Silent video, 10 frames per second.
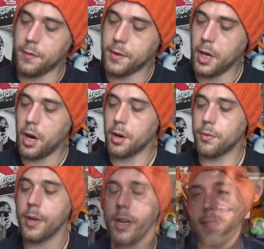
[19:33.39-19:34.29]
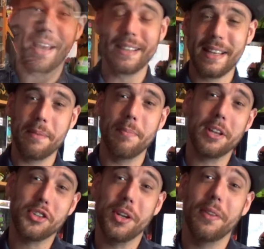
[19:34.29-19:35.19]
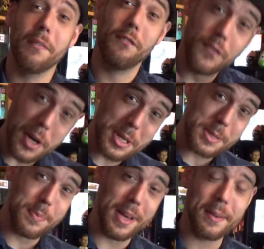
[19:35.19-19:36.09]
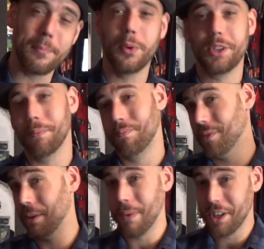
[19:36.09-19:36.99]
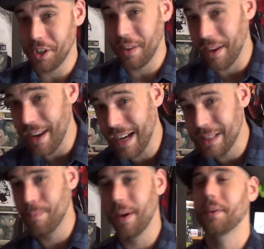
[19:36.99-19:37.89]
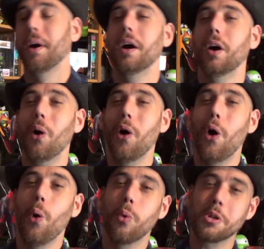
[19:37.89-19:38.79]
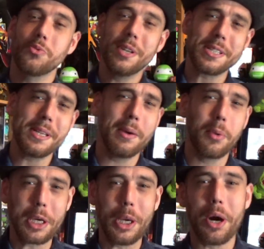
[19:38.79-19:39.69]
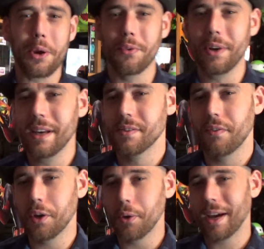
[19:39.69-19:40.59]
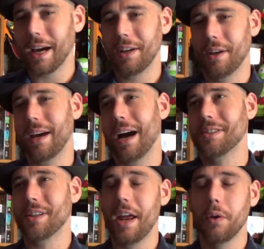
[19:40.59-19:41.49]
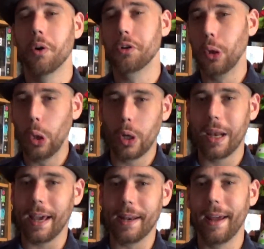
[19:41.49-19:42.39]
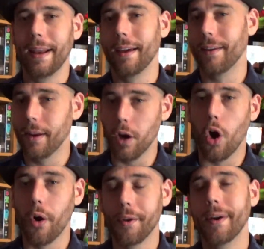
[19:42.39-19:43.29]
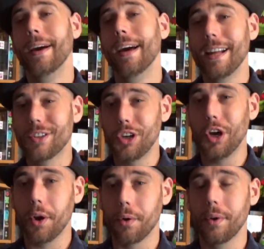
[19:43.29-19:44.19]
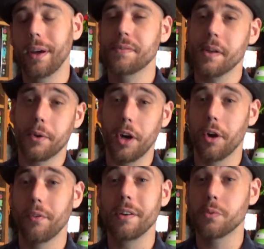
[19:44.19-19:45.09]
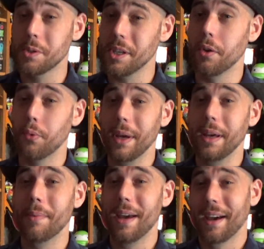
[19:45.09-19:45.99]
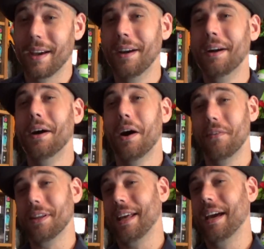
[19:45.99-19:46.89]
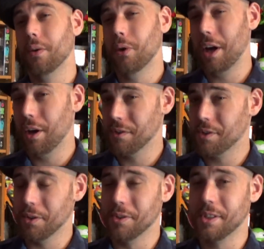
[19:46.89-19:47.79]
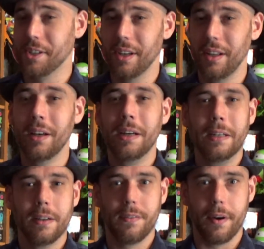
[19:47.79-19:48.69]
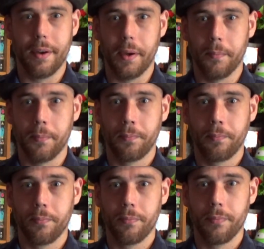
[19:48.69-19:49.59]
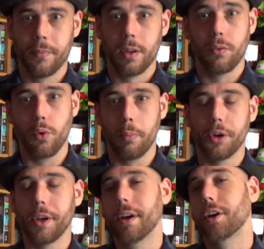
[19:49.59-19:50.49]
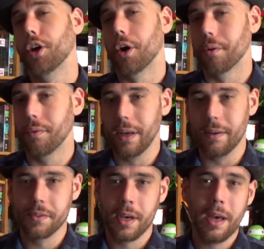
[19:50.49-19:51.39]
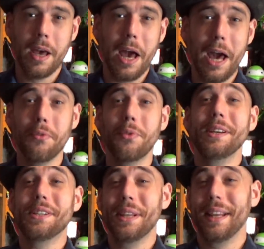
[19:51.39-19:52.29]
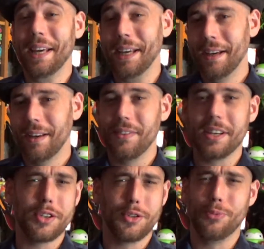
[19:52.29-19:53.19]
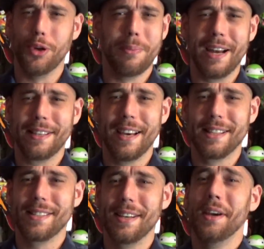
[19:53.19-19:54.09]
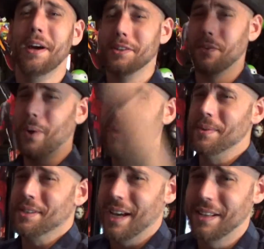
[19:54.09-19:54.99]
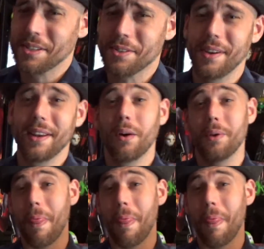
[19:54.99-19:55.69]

Now the one thing I did mention in the first bit, which I didn't mention in the next bit, was recently with Keanu Reeves. If you're going to cast anyone to look like an alien and odd, it's Keanu Reeves. Now Keanu Reeves was in the remake of The Day the Earth Stood Still, very robotic Keanu Reeves, and recently this has done my tits in. So we wipe the side of the screen out.